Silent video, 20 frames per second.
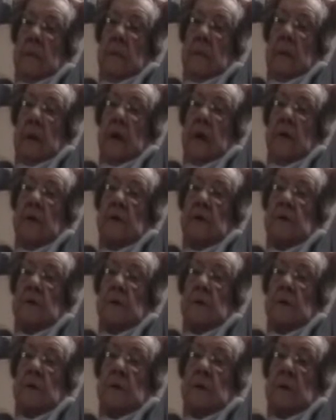I used
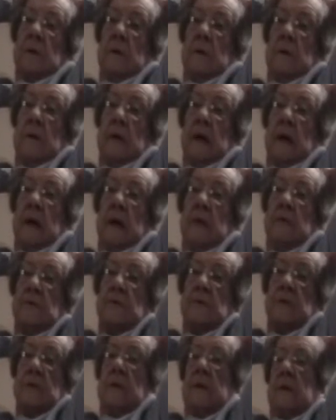
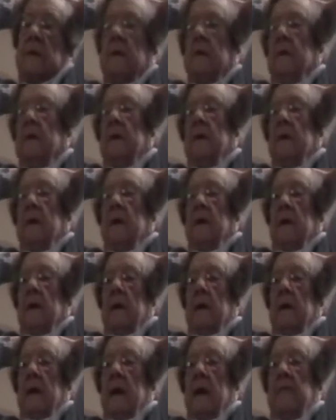to
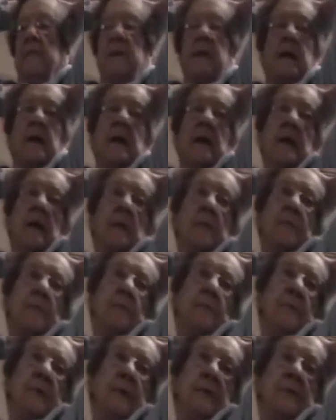have to cut up the
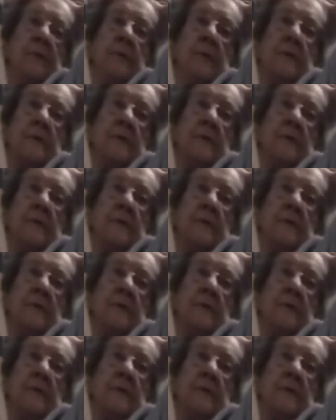meat for the